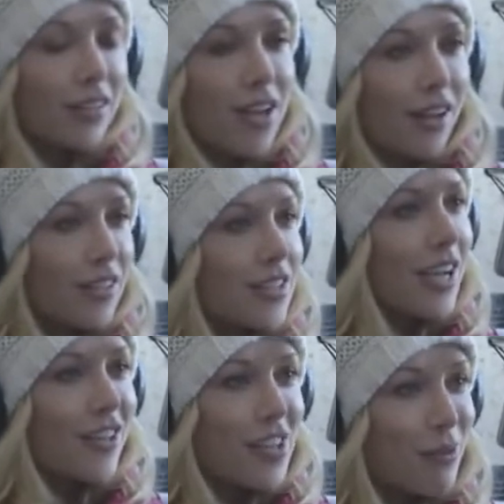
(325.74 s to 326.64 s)
attack the
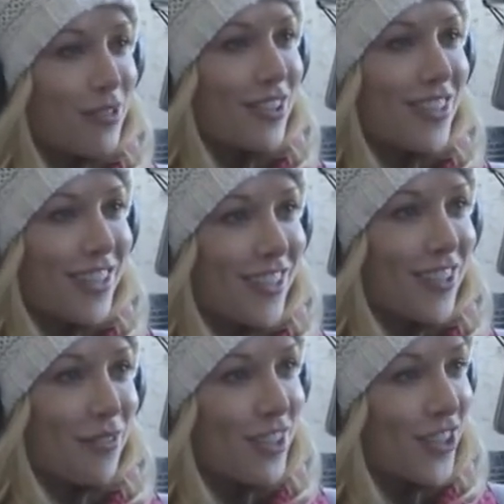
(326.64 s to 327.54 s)
entire time I was on
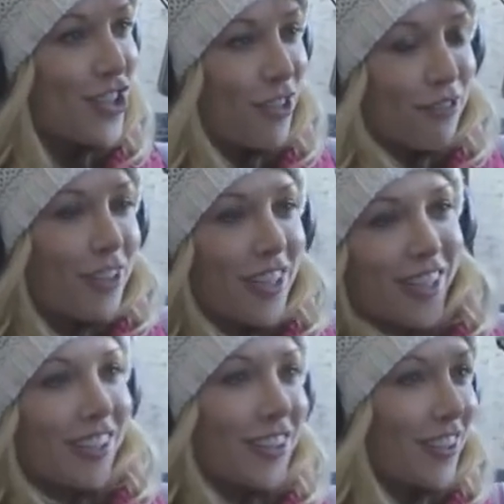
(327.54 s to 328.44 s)
stage. I was like
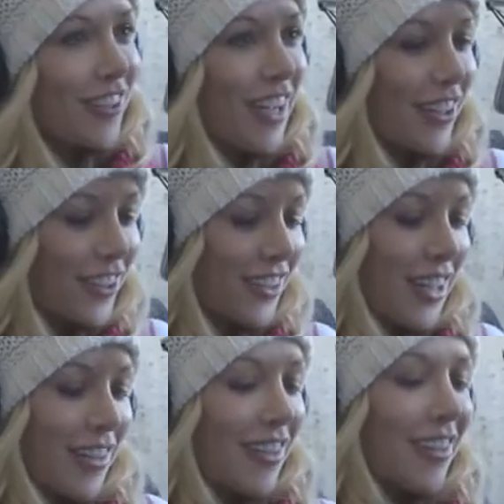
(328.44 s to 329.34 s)
shivering and I couldn't
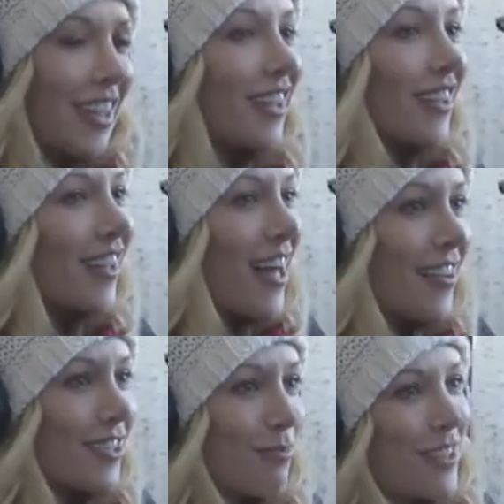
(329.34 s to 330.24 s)
get the thing
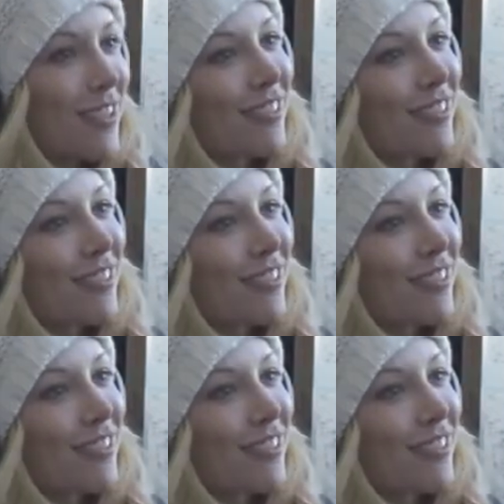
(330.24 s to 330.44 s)
unclasped.